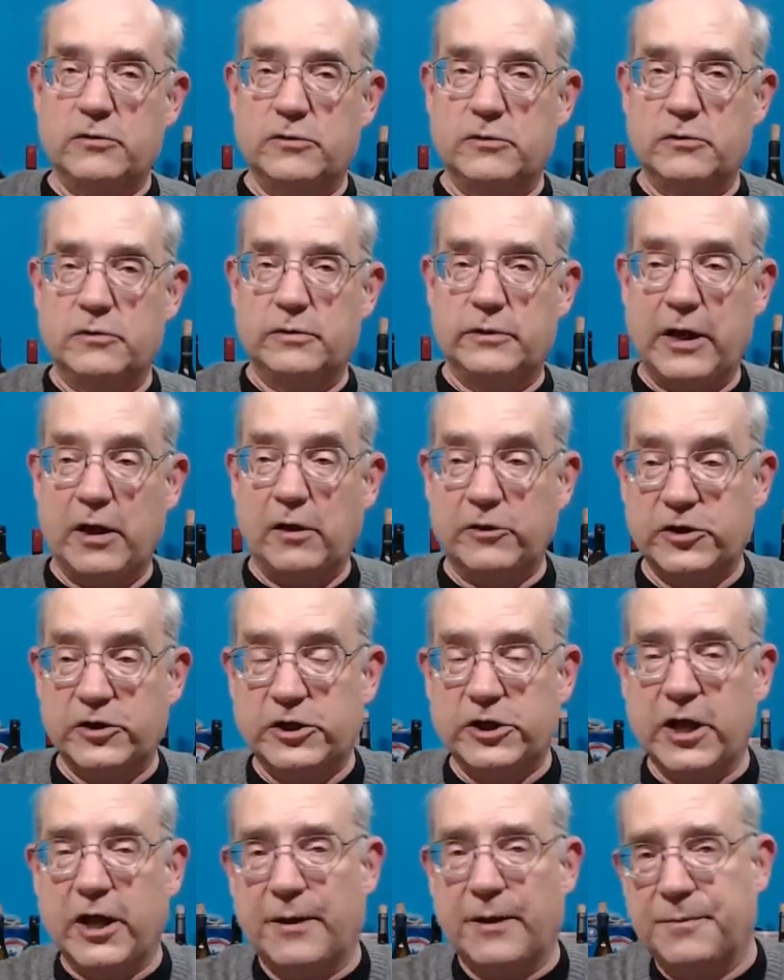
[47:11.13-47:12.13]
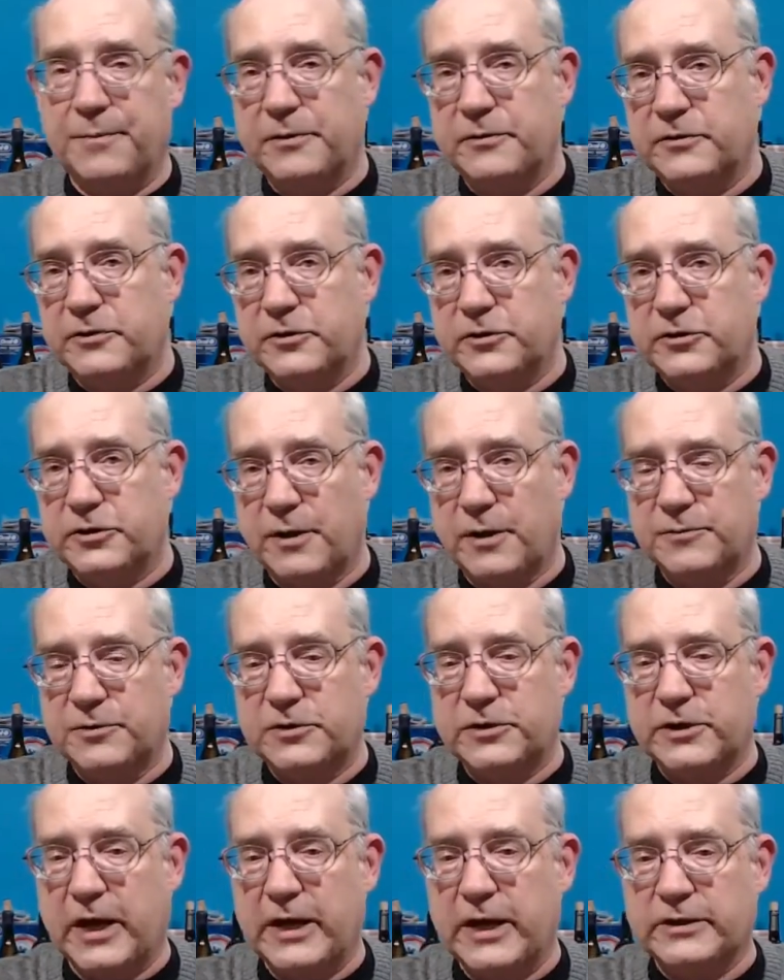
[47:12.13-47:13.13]
They'll ship to some
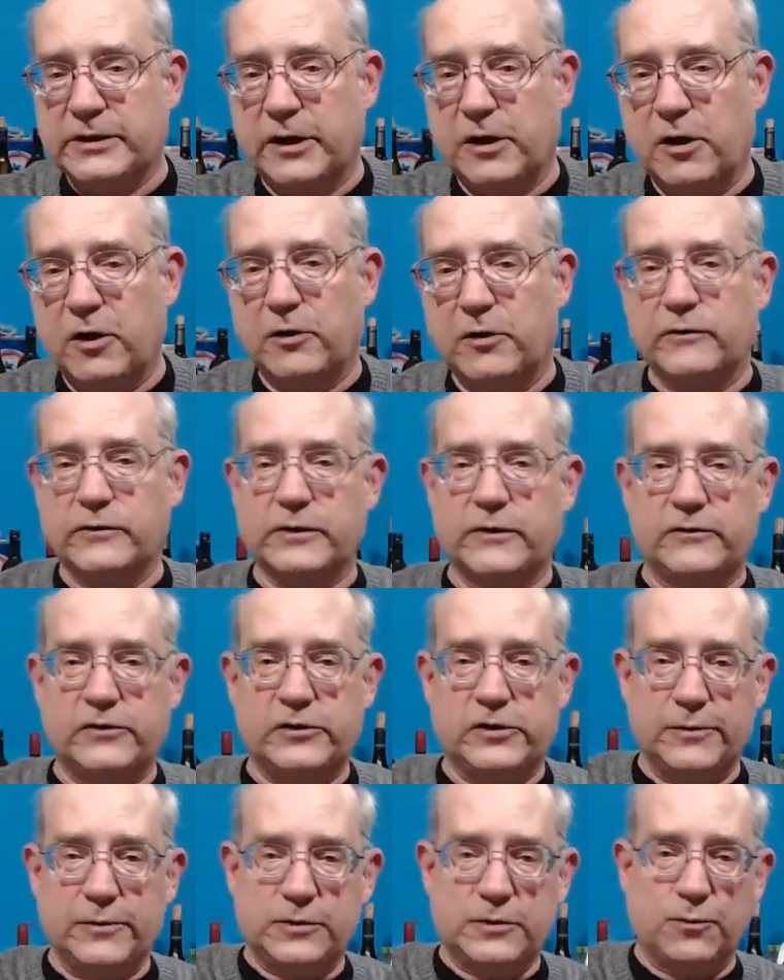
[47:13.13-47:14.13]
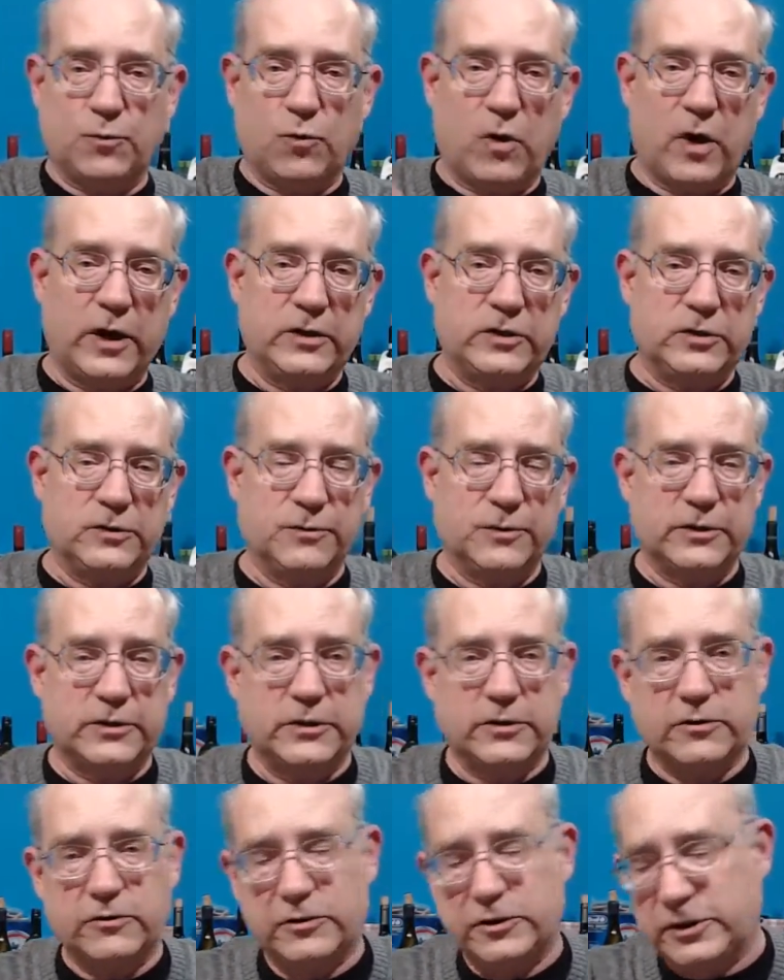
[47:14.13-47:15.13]
states. I know because I've shipped some wine to my
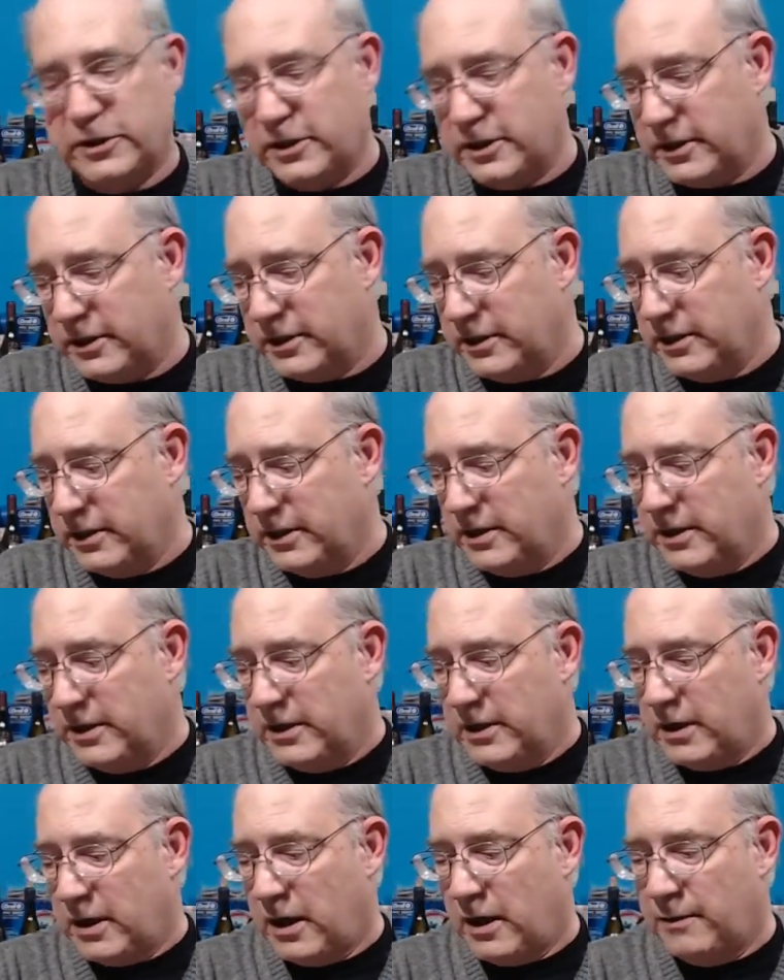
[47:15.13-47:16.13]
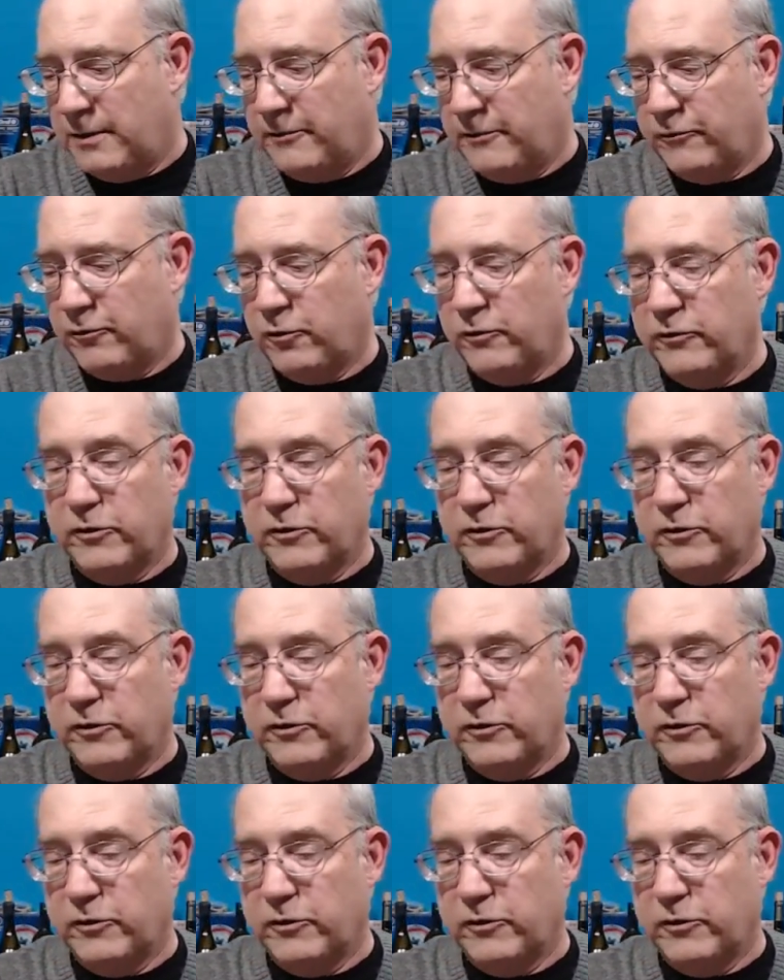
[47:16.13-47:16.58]
sister Gina before.